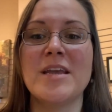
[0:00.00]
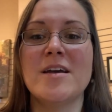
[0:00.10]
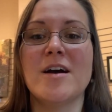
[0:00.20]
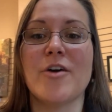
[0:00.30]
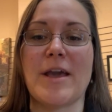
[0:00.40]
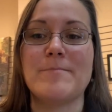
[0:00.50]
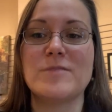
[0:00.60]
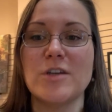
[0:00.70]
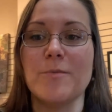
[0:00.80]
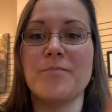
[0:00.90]
Okay,
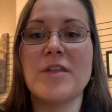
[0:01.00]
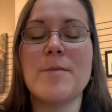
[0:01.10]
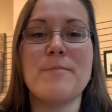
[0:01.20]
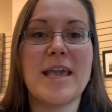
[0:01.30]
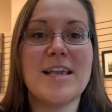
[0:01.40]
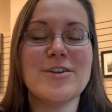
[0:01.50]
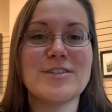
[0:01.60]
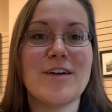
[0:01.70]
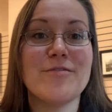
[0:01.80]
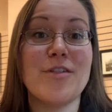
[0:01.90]
so making
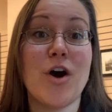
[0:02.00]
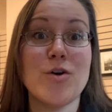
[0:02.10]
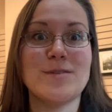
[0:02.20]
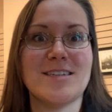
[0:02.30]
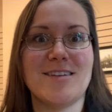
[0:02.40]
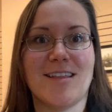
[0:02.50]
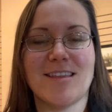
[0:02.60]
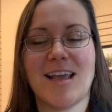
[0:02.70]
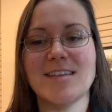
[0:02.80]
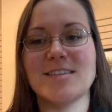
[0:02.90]
yourself the host and not the
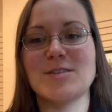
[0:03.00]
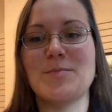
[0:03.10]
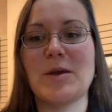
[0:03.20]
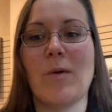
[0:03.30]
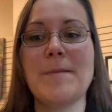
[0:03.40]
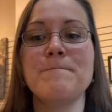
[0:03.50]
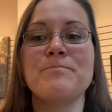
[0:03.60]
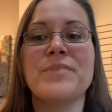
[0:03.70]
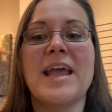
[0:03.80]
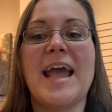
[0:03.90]
guest is a big one.
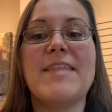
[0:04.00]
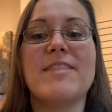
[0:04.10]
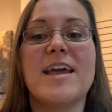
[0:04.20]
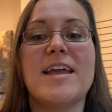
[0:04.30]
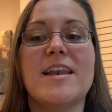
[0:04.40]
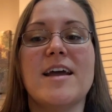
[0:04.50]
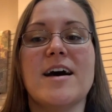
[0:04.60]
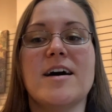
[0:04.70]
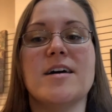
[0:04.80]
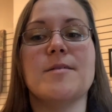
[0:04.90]
And then
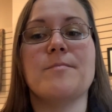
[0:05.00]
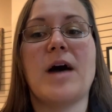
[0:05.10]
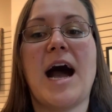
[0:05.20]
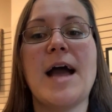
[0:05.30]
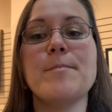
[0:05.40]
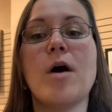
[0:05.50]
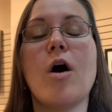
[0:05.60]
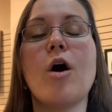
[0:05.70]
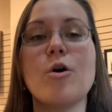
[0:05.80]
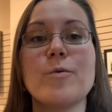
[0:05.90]
I'm
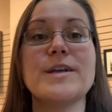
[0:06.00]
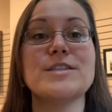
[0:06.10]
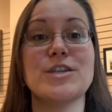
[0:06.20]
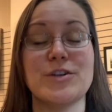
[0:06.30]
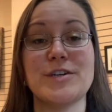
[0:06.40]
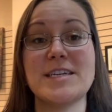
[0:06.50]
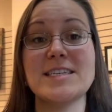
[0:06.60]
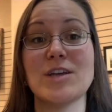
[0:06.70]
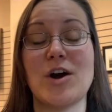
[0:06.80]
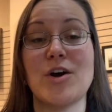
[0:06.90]
always
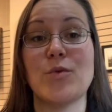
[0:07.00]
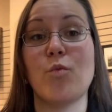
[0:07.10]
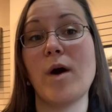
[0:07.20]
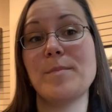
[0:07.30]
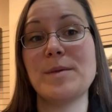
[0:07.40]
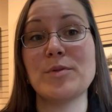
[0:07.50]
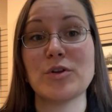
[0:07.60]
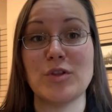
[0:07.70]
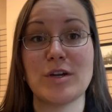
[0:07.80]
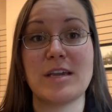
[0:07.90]
curious on what people are
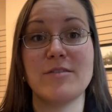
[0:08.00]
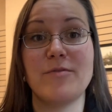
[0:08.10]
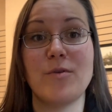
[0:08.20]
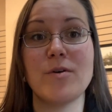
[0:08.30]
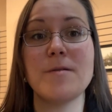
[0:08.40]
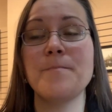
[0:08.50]
looking for.